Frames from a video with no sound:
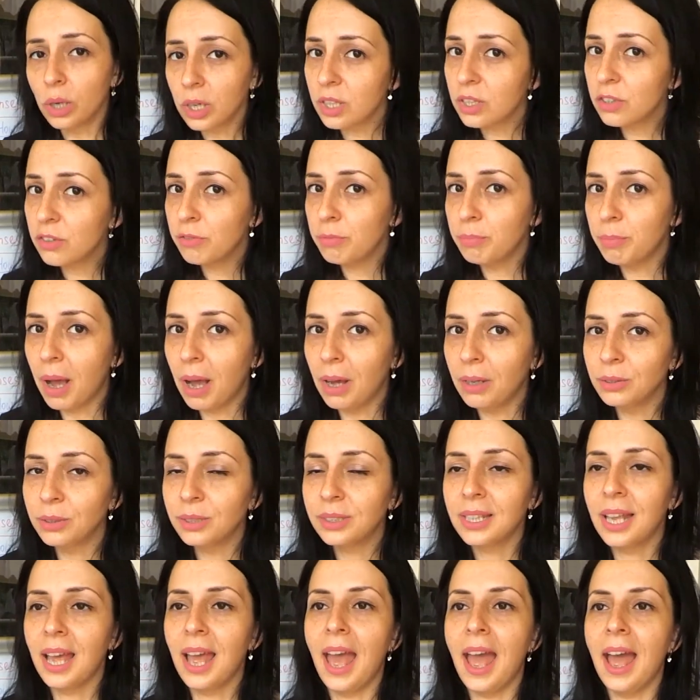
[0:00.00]
word of
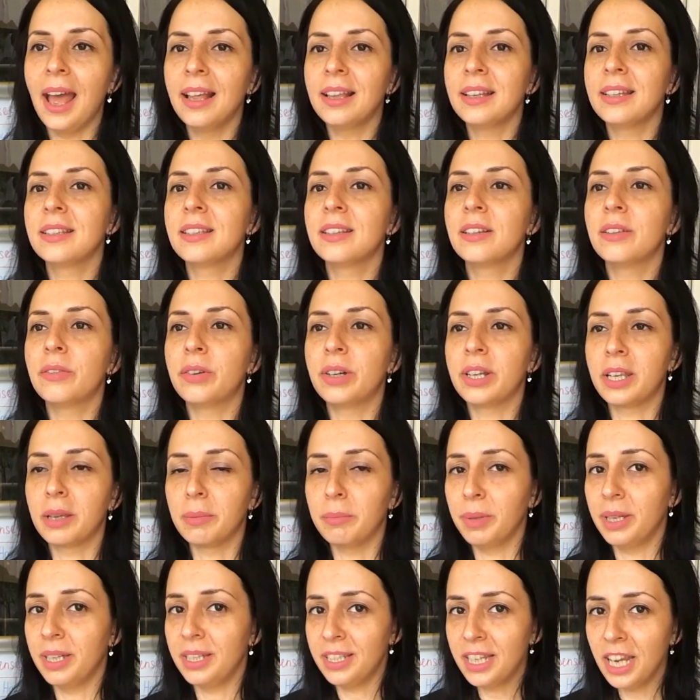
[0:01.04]
mouth and
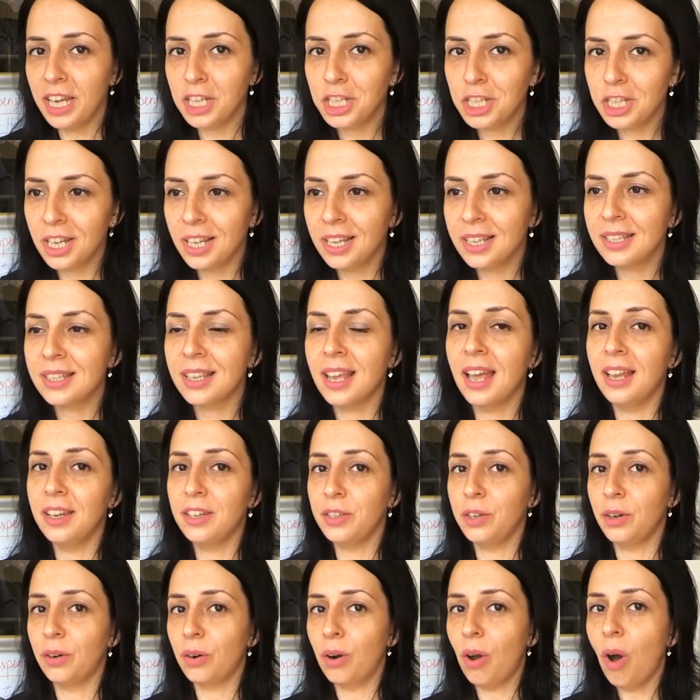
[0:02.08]
recommendations
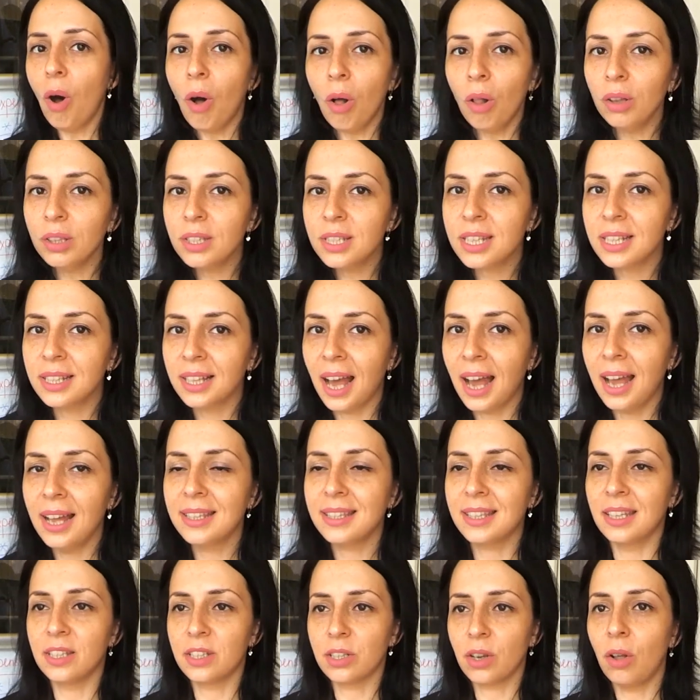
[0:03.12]
and your old
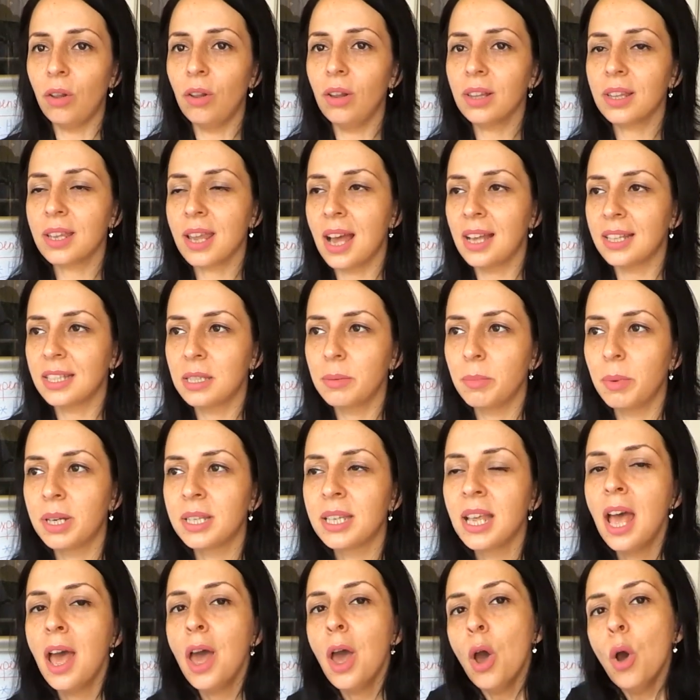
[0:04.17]
clients and old
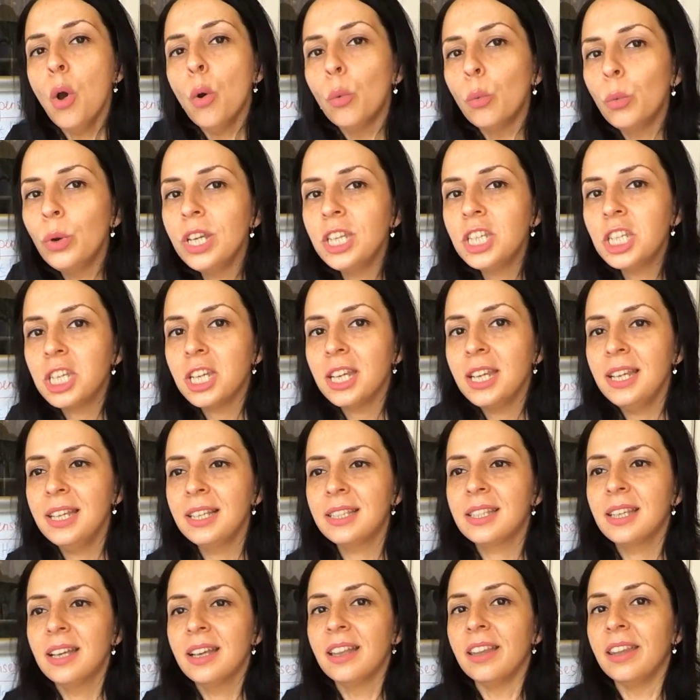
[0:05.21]
customers, which
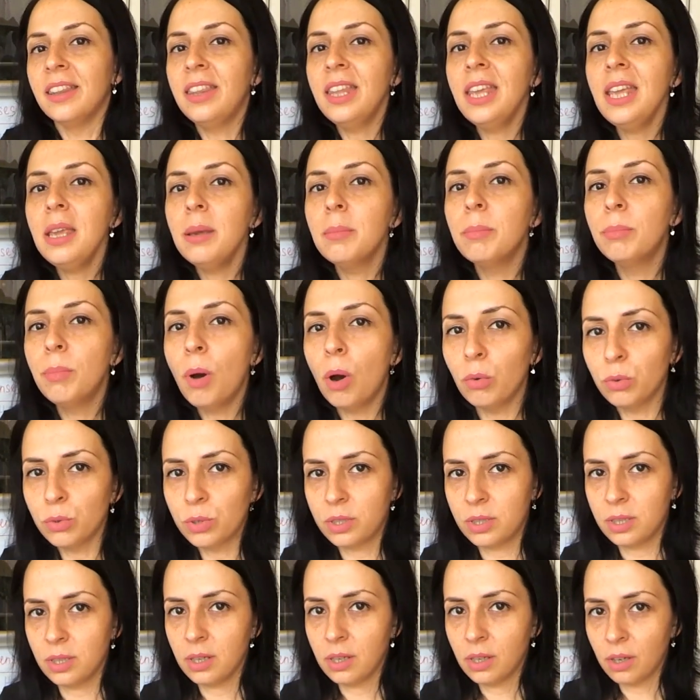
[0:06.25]
is the
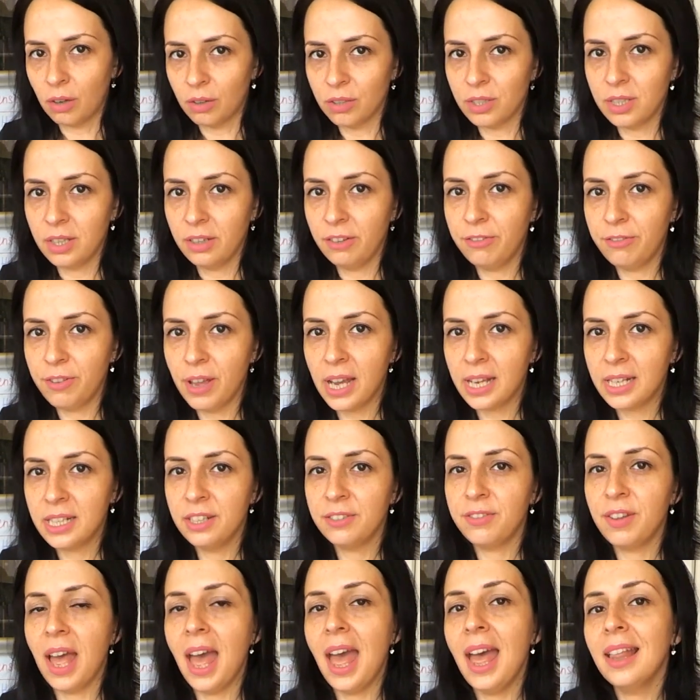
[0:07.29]
most cost
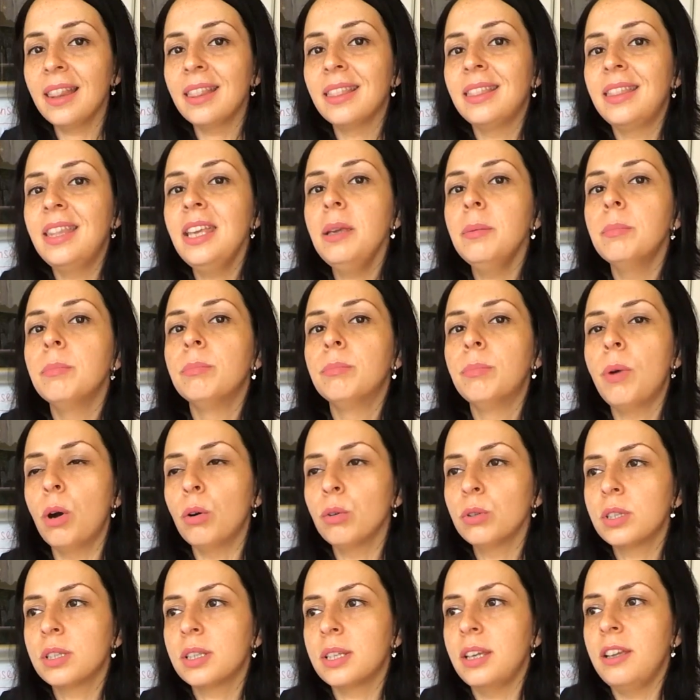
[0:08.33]
effective and the
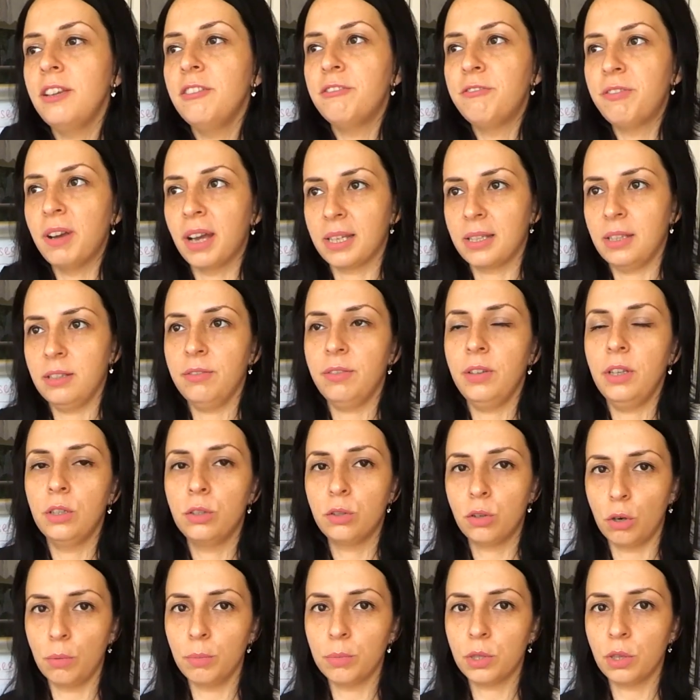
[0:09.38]
most effective
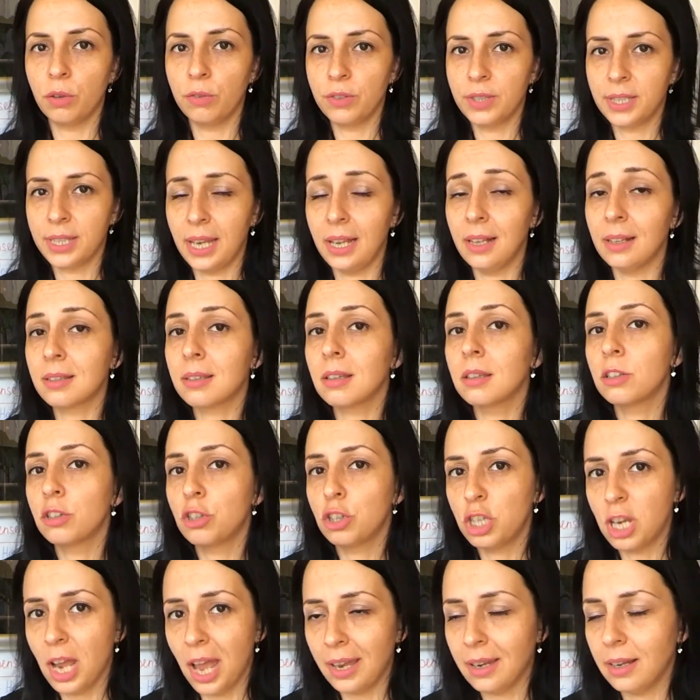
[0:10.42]
in terms of sales
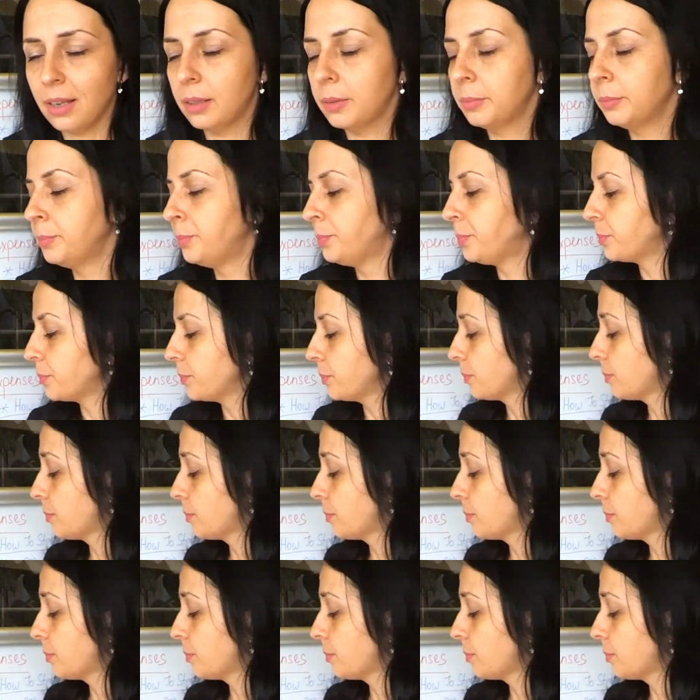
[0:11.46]
channel.